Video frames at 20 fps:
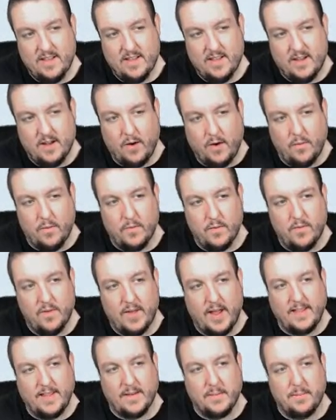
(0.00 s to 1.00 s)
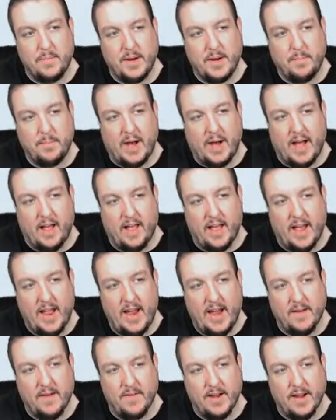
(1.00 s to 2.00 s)
Oh, that's a big pile of
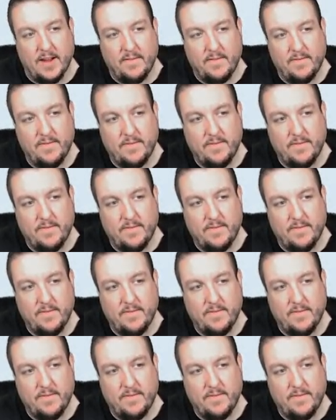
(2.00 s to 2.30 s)
hay, man.